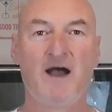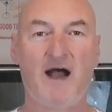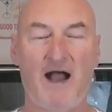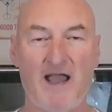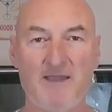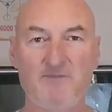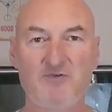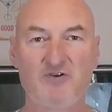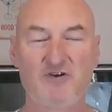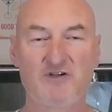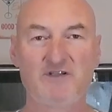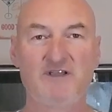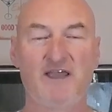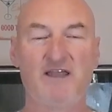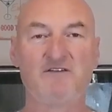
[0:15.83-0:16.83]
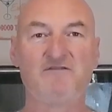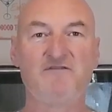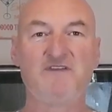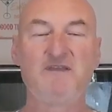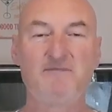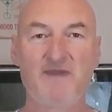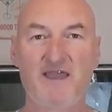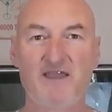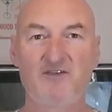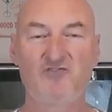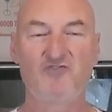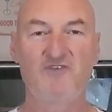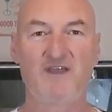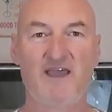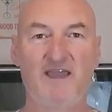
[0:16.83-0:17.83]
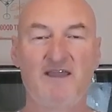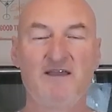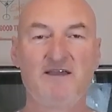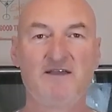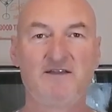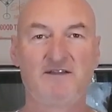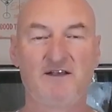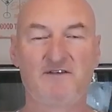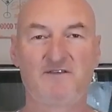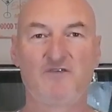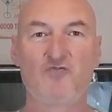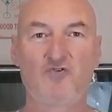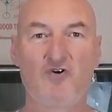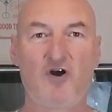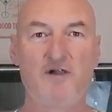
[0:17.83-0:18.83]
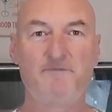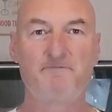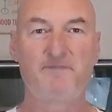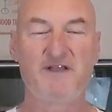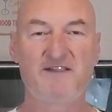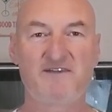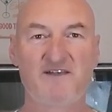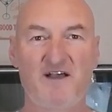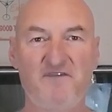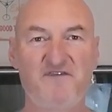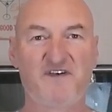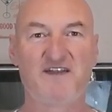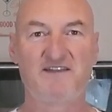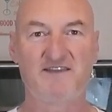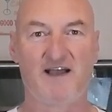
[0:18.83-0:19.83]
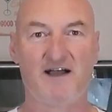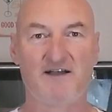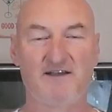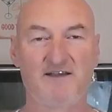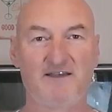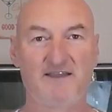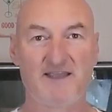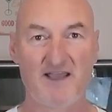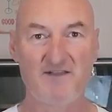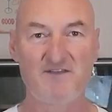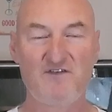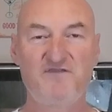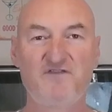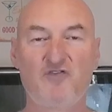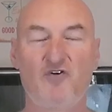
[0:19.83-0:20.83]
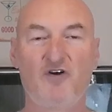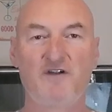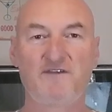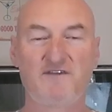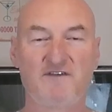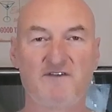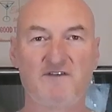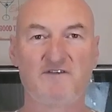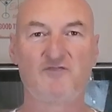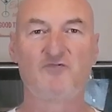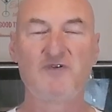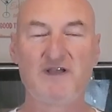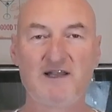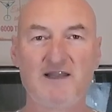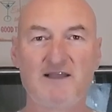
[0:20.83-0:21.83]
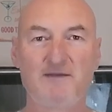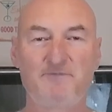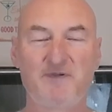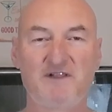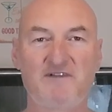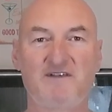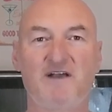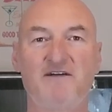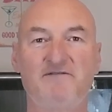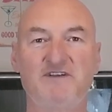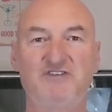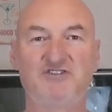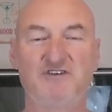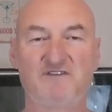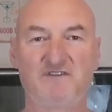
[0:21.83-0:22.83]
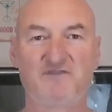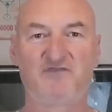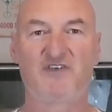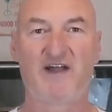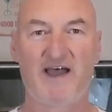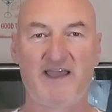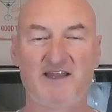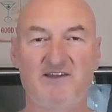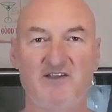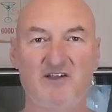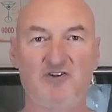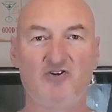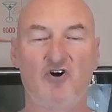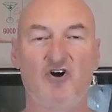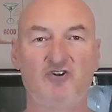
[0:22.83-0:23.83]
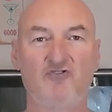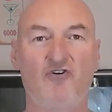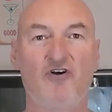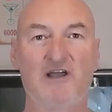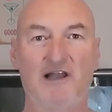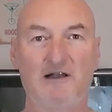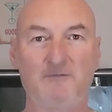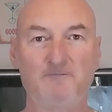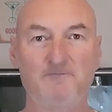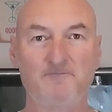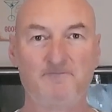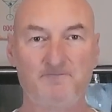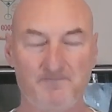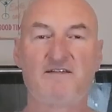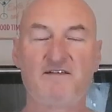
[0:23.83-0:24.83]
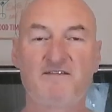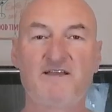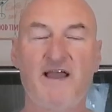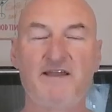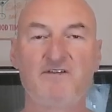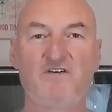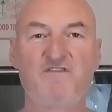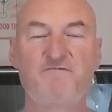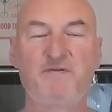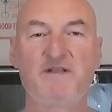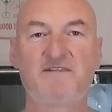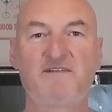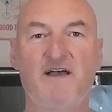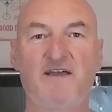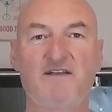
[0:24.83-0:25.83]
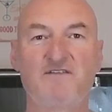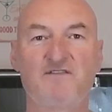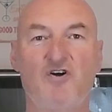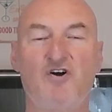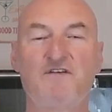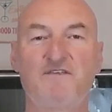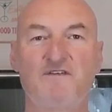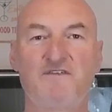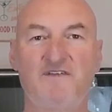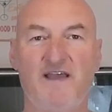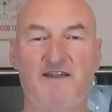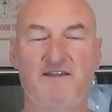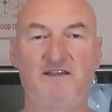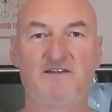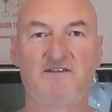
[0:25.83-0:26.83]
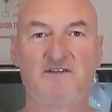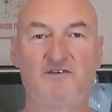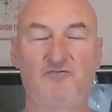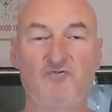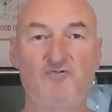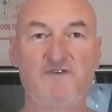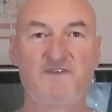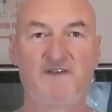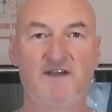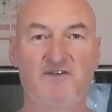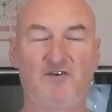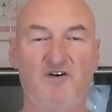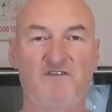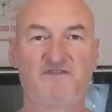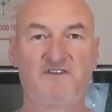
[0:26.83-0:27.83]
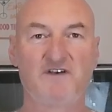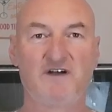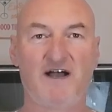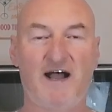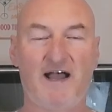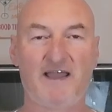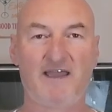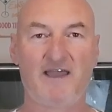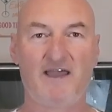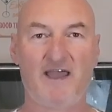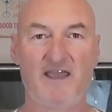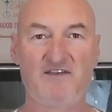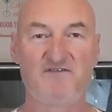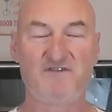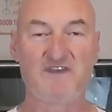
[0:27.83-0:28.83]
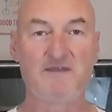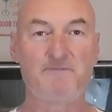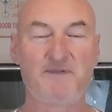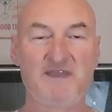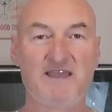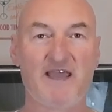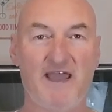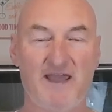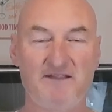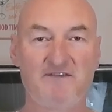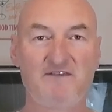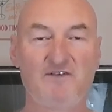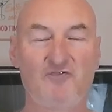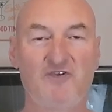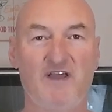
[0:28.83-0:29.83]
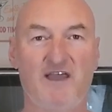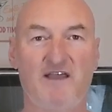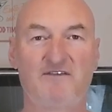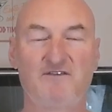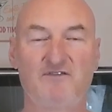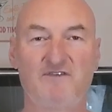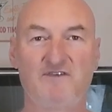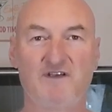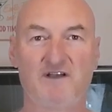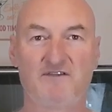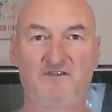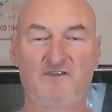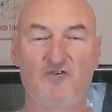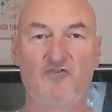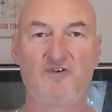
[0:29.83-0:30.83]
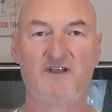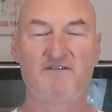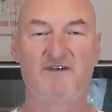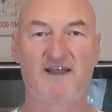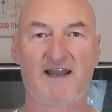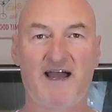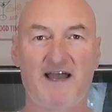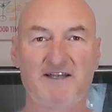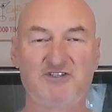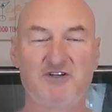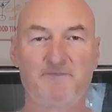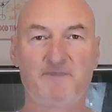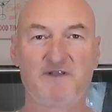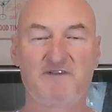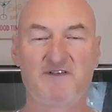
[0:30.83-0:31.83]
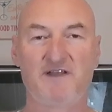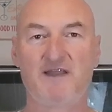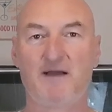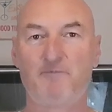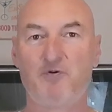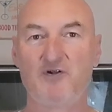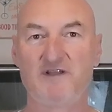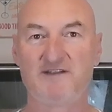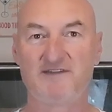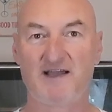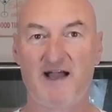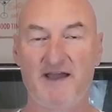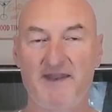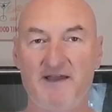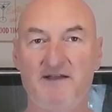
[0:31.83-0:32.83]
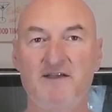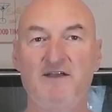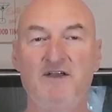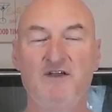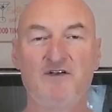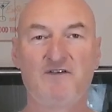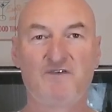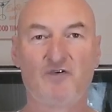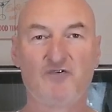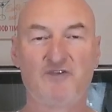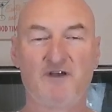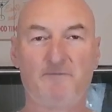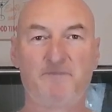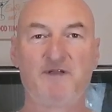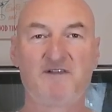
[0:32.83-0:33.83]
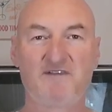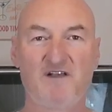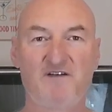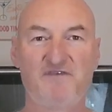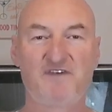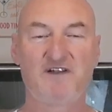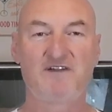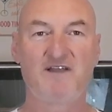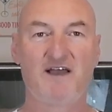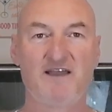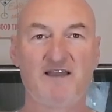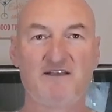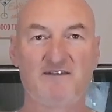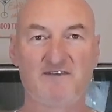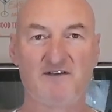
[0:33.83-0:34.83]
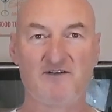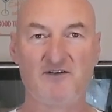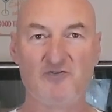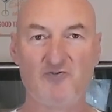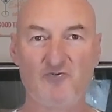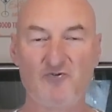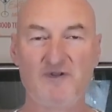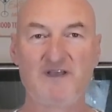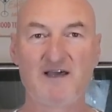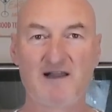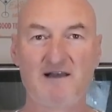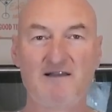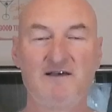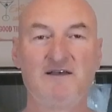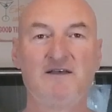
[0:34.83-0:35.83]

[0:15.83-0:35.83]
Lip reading: I'm Jürgen and we make today the so-called Pizza Fritta. Yes, of course, this is really a pizza which is fried in hot oil. This kind of pizza is also set in the rule set of the AVPN, so the Associazione Verace Pizza Napoletana. So the Pizza Fritta is a real